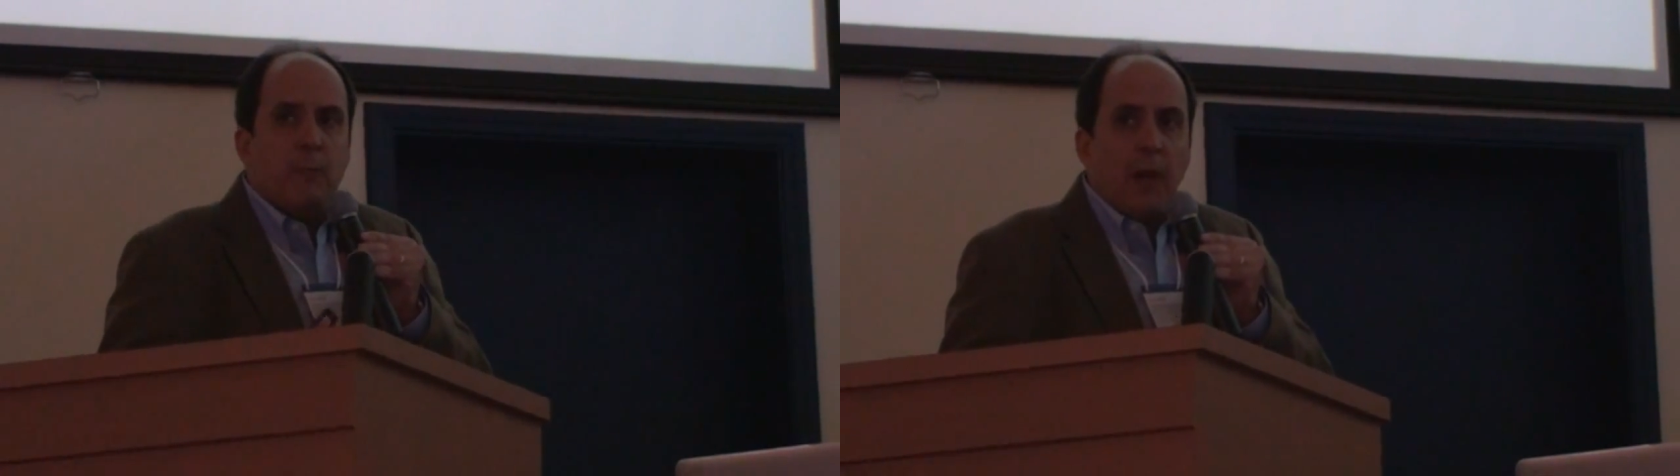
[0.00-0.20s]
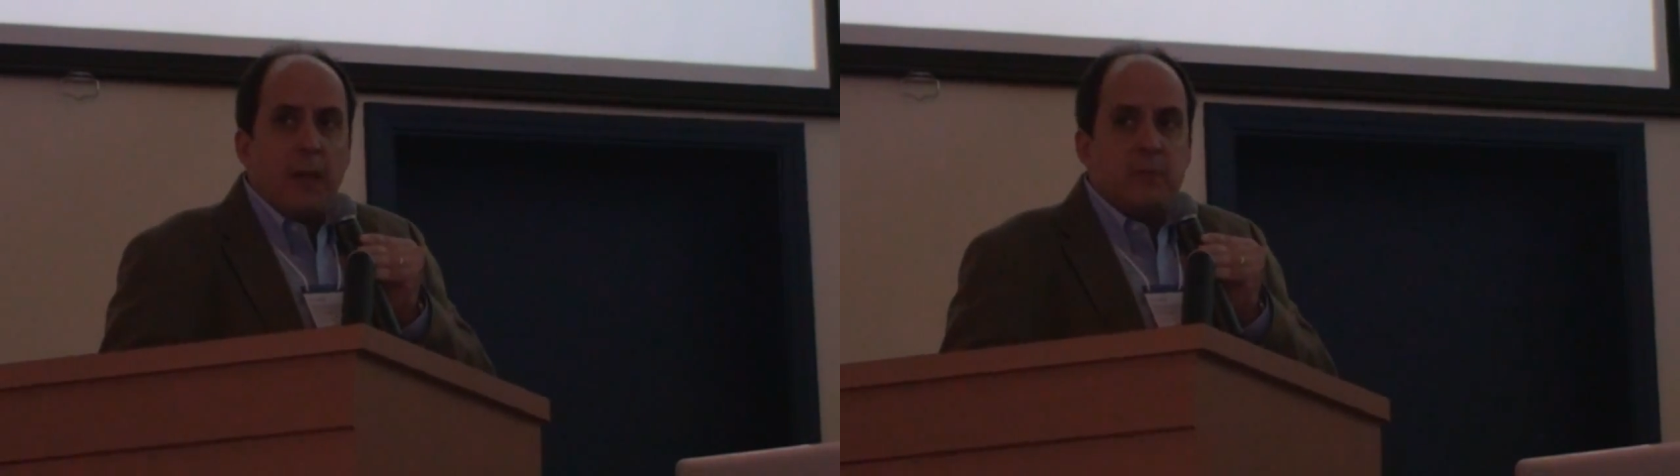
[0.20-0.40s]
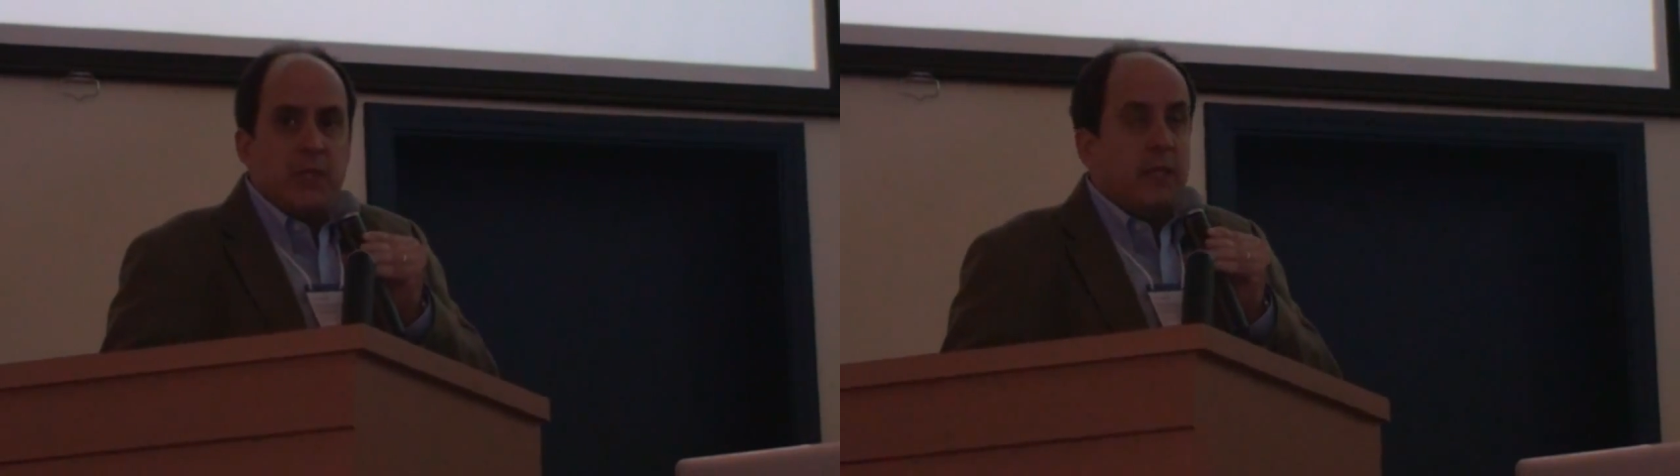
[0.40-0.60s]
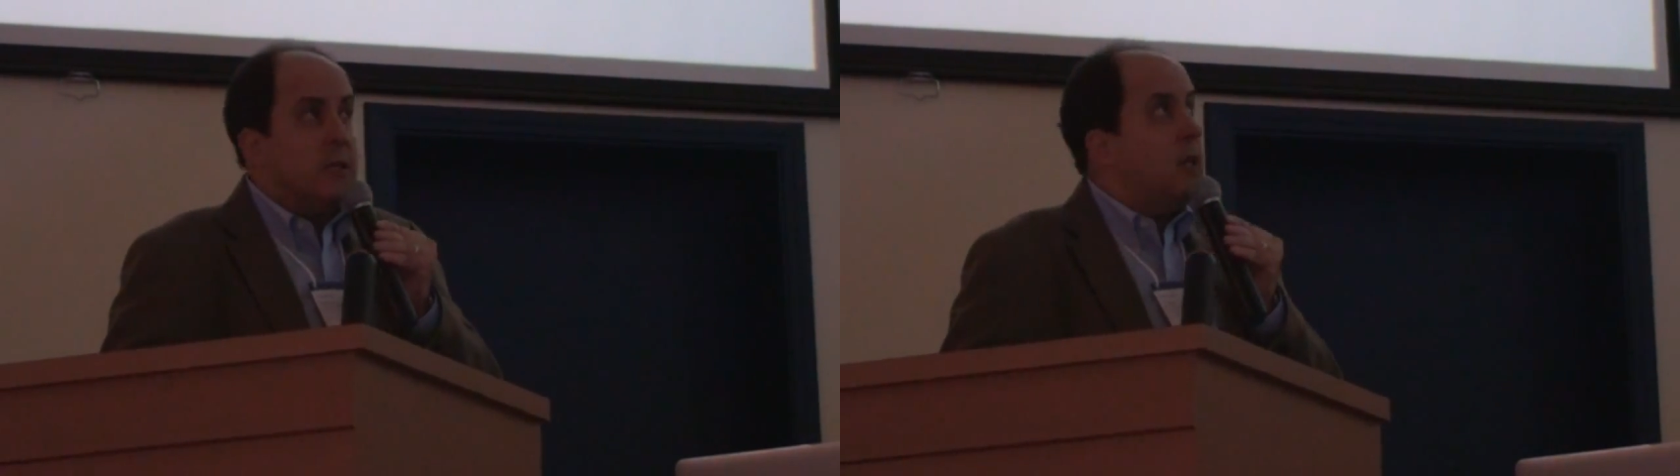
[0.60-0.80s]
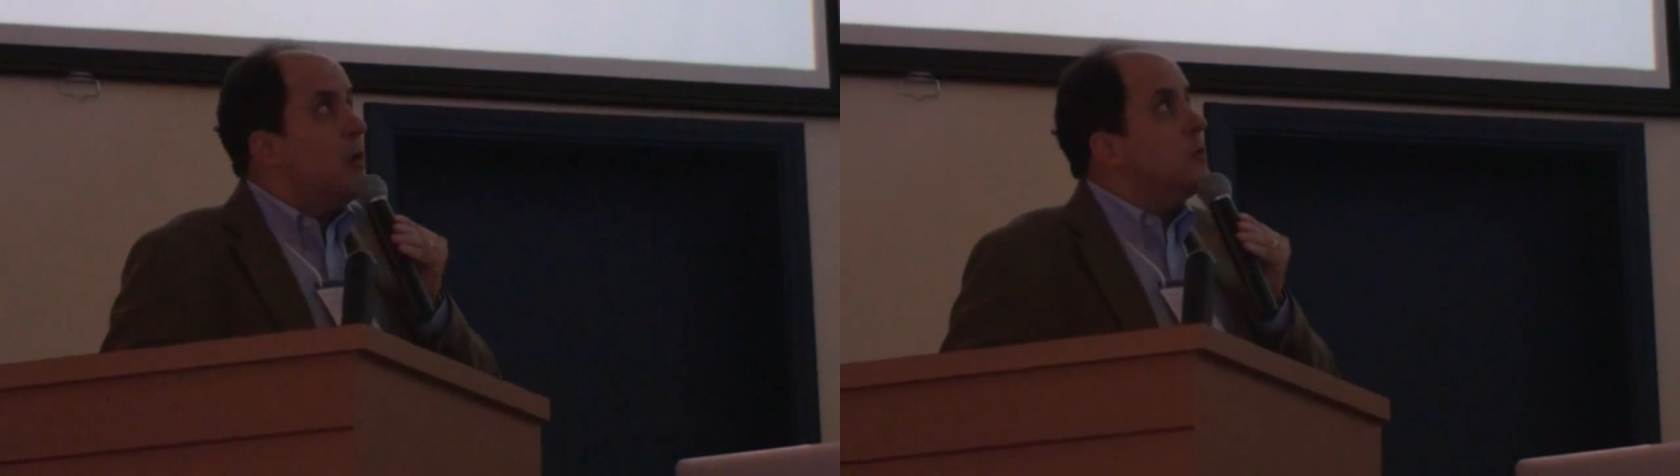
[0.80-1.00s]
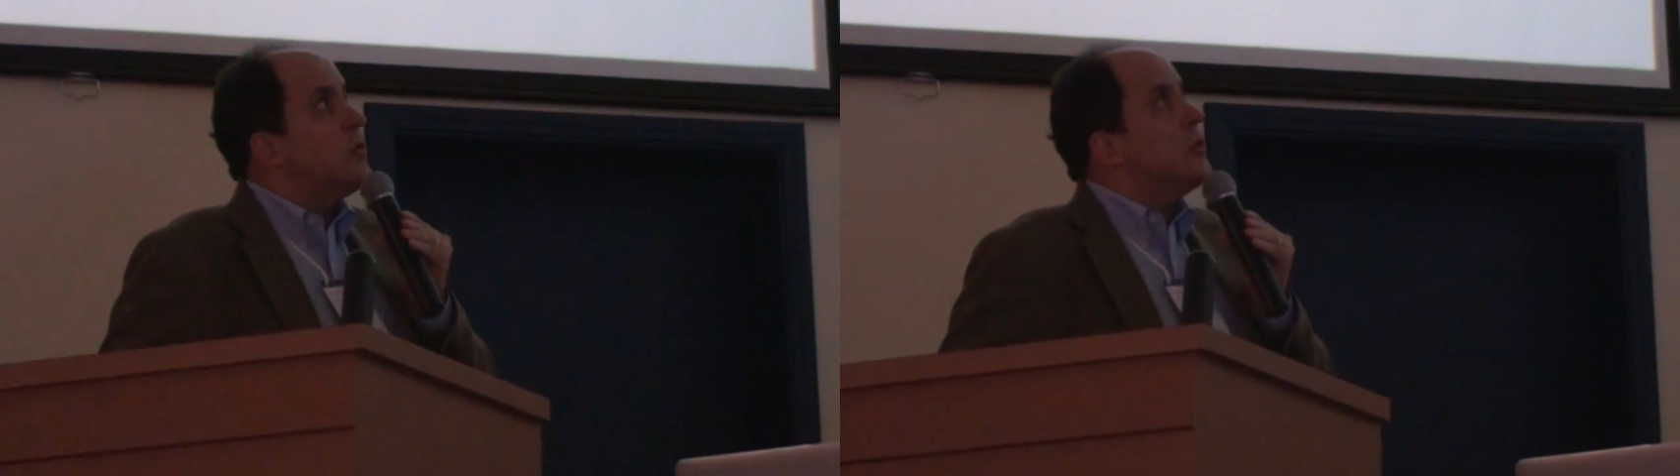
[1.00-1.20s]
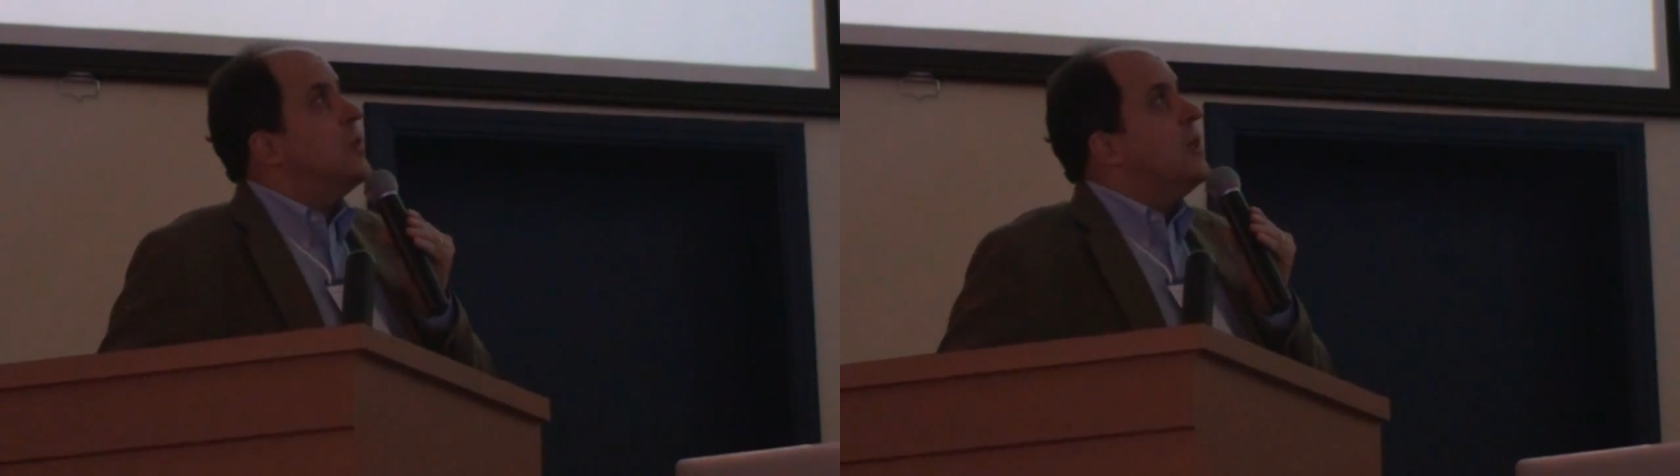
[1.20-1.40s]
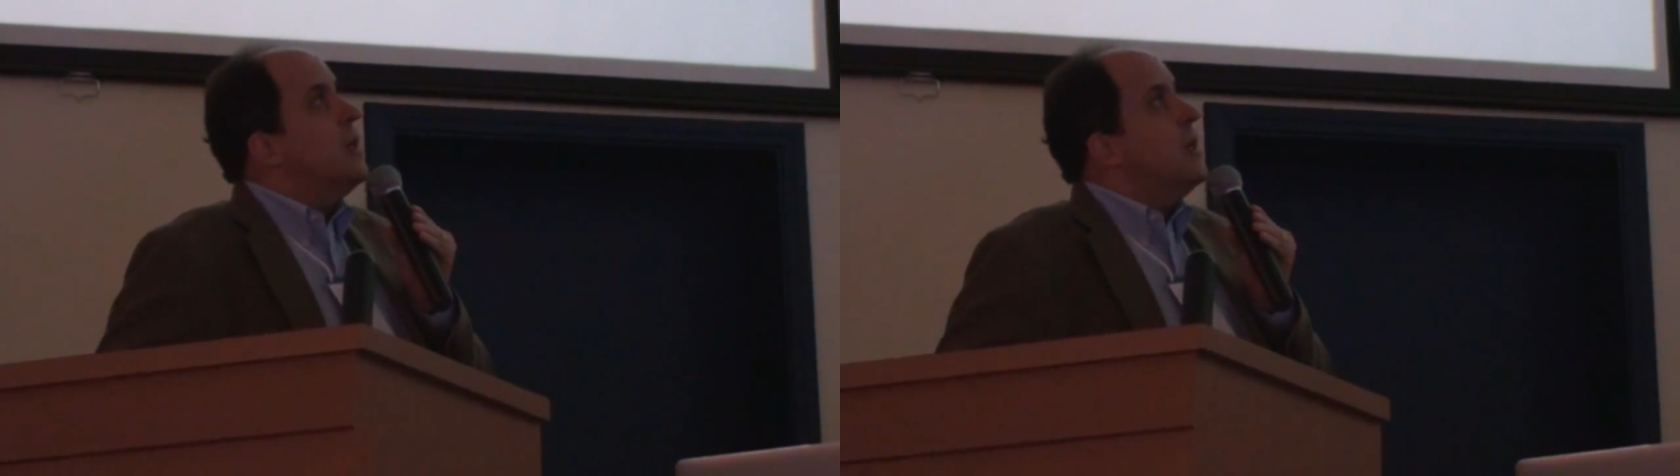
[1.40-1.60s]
epilepsy in adults.